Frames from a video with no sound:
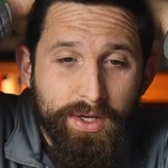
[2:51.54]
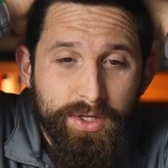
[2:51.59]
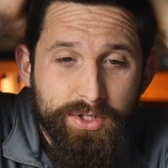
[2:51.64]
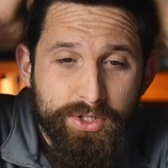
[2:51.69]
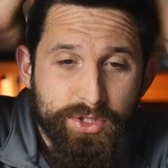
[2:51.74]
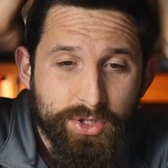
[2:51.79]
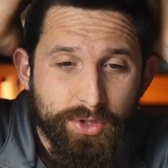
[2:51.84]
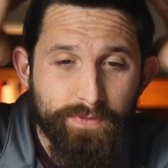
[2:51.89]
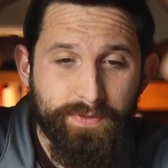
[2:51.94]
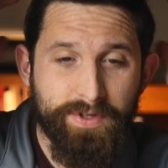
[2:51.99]

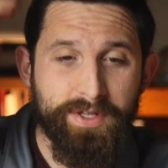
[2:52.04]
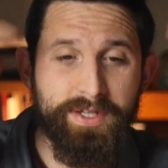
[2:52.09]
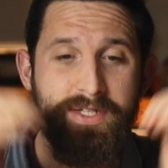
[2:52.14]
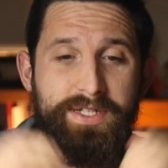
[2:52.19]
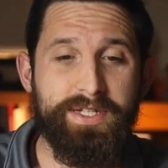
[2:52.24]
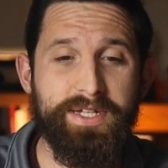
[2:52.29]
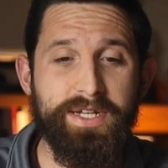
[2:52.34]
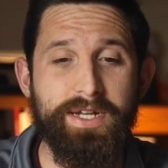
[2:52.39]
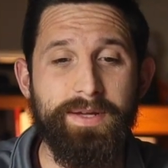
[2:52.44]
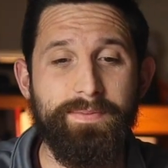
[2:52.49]
to
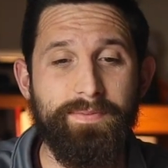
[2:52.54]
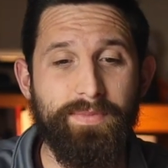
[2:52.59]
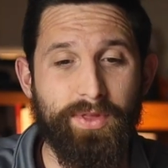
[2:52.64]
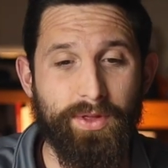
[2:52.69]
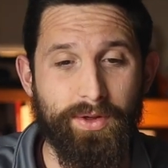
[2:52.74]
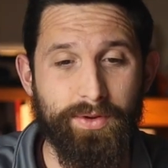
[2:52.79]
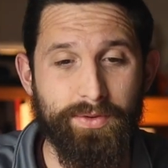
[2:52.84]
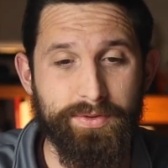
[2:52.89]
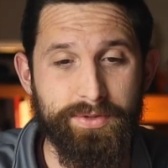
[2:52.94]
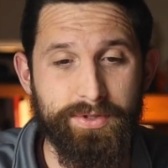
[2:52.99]
redeem
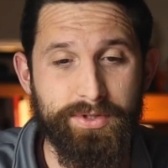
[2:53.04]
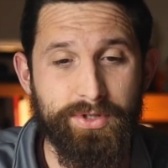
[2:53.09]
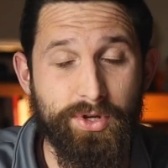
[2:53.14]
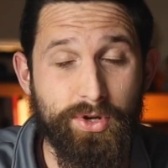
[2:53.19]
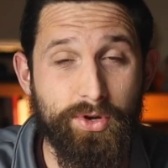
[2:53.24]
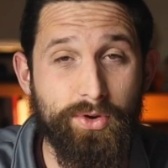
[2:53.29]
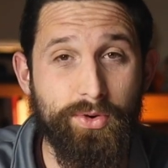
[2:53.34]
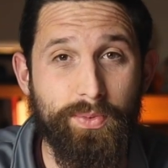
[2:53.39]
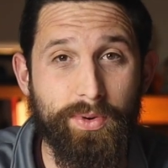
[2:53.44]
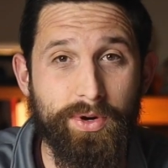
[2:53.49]
those
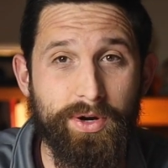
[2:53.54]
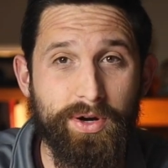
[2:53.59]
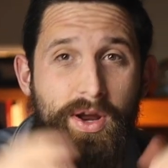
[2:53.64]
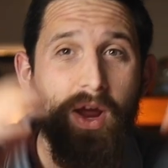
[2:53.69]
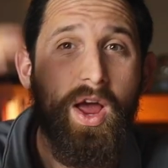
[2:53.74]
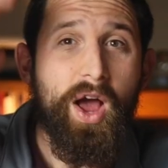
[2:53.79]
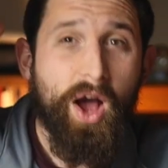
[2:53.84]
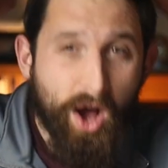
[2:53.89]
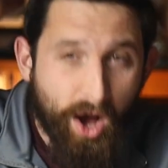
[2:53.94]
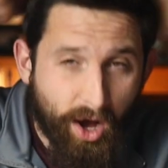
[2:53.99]
who were
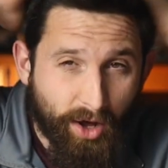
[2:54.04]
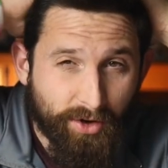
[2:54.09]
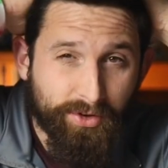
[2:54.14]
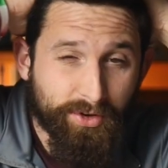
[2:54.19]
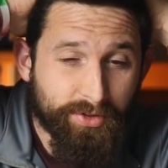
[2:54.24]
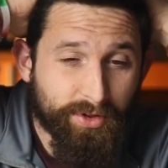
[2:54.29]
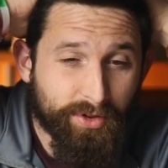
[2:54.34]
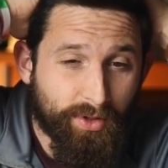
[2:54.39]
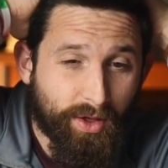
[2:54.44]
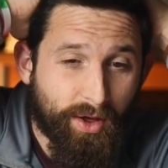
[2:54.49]
under
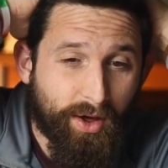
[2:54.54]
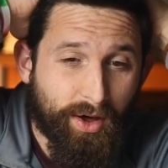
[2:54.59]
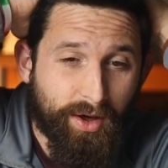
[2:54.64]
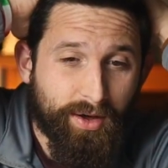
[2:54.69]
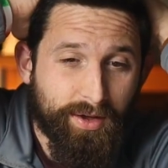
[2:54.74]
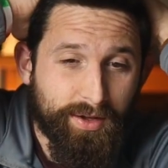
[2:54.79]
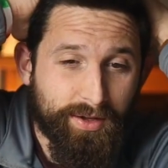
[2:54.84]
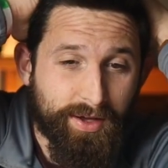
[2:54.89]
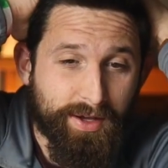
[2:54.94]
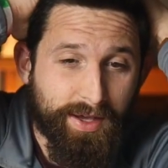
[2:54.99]
the
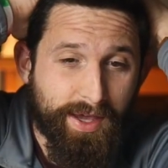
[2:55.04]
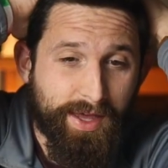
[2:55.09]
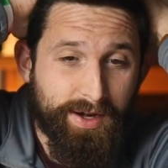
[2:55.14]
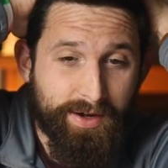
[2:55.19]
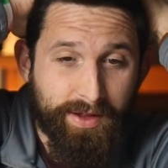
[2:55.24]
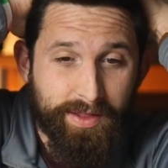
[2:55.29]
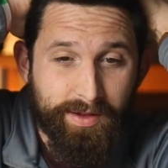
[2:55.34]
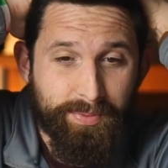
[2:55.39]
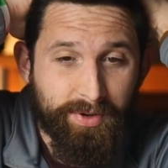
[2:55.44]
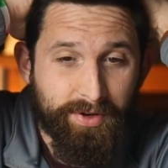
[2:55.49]
law. Again,
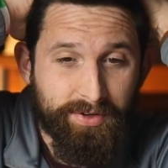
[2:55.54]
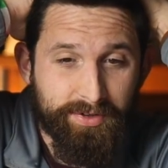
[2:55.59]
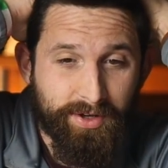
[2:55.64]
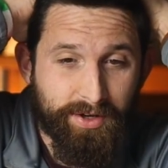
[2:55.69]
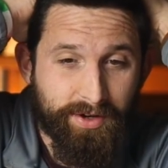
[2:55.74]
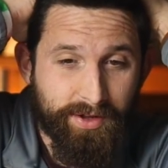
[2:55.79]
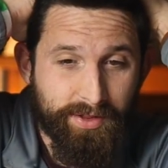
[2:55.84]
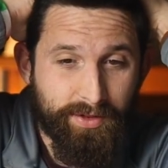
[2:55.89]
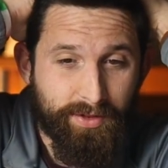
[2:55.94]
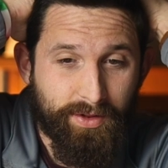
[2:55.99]
another person
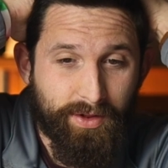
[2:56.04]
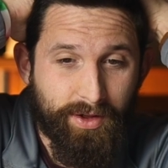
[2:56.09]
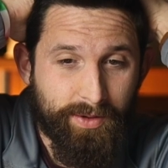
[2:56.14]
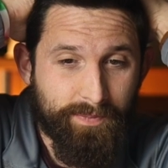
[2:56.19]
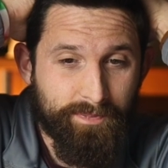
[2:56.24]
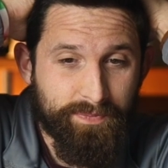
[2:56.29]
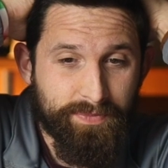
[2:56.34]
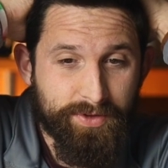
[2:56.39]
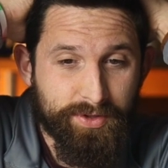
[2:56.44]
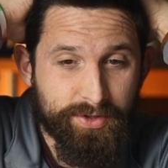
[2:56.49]
under the law.
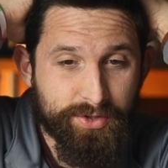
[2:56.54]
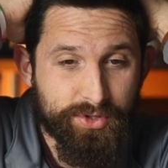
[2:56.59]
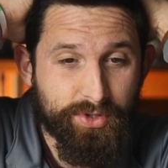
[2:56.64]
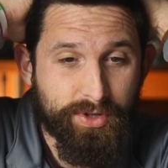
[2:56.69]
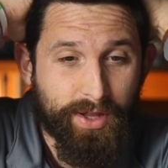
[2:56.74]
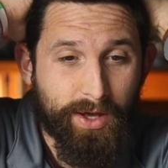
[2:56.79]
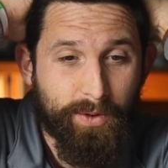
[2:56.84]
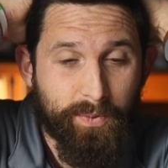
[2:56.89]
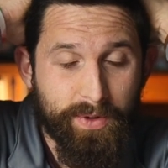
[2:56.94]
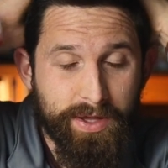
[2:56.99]
So
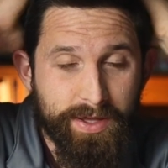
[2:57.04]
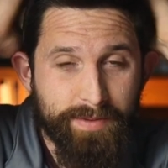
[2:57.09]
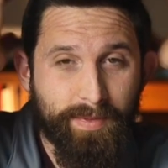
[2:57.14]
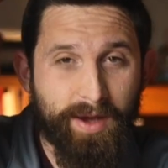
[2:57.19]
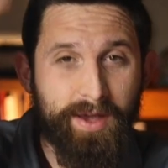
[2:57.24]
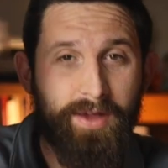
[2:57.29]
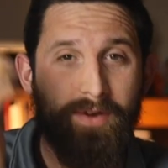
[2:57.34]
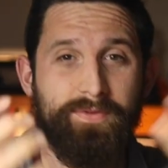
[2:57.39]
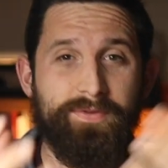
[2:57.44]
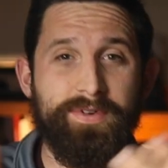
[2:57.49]
that we
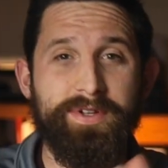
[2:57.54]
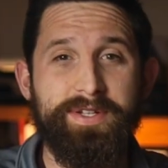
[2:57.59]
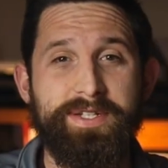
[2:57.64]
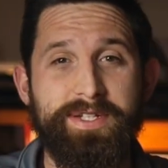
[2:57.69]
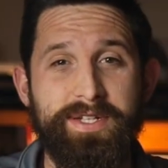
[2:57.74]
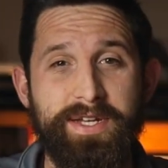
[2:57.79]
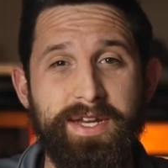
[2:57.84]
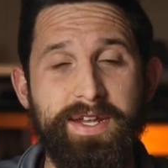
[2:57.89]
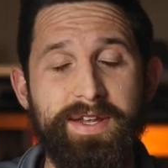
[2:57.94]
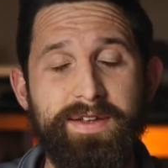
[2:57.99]
might
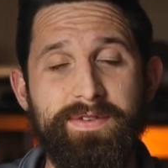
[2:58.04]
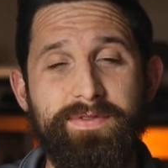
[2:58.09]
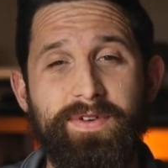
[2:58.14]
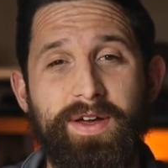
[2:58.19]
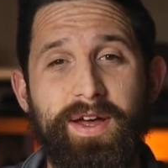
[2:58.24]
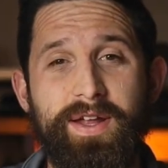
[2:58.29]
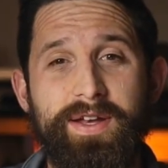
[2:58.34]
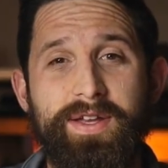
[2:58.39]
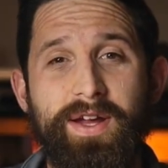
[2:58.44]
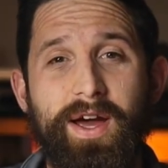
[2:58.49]
receive
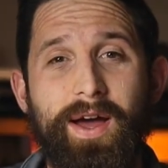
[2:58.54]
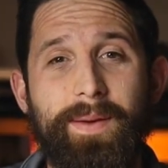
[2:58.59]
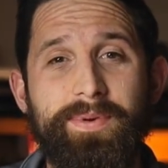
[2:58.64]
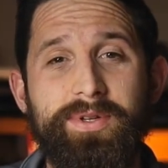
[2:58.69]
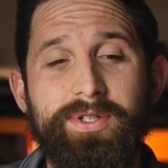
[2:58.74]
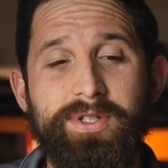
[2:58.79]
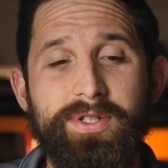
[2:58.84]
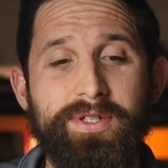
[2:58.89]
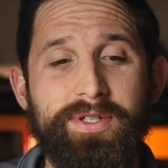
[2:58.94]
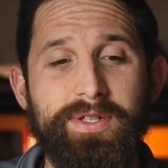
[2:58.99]

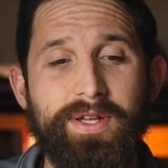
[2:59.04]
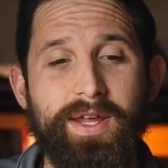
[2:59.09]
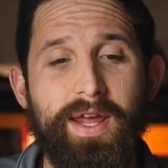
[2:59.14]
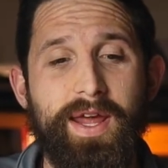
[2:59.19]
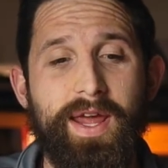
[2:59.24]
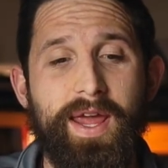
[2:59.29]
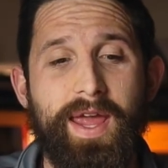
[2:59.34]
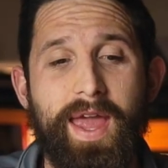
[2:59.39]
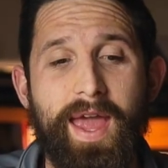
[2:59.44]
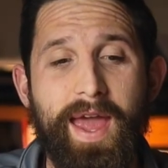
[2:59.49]
adoption
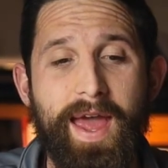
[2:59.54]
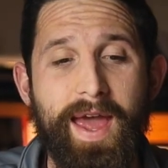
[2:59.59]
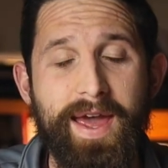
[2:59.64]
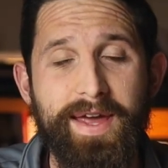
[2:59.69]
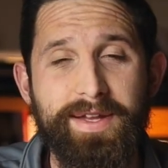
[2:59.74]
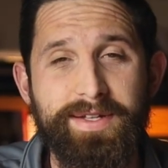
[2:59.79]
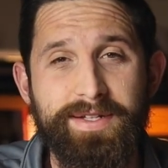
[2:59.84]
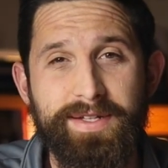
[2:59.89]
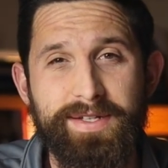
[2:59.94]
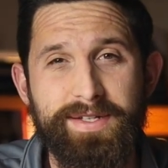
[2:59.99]

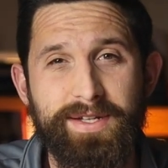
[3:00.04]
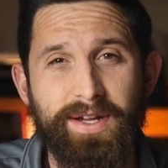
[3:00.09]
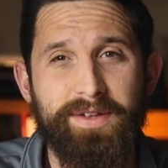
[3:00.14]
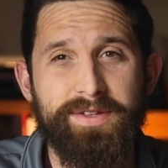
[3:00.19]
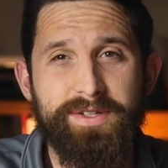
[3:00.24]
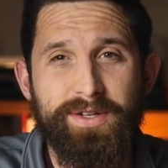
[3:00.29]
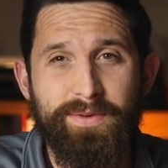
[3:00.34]
as sons.